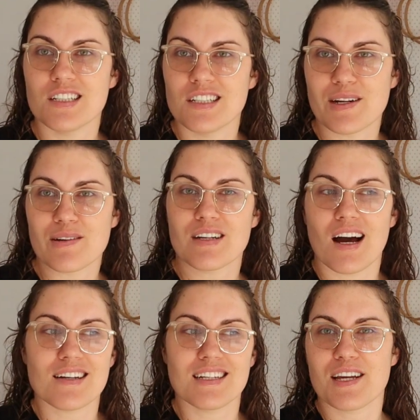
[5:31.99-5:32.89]
you know,
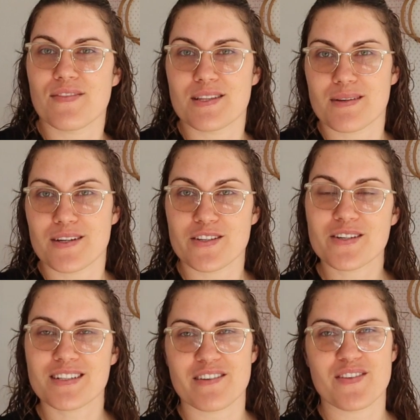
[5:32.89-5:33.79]
gardening, if that's what I do,
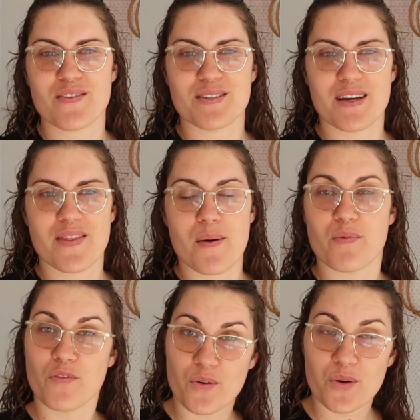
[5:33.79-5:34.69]
because I've never done that
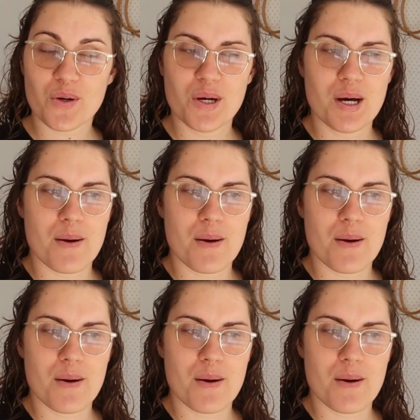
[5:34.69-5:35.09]
before,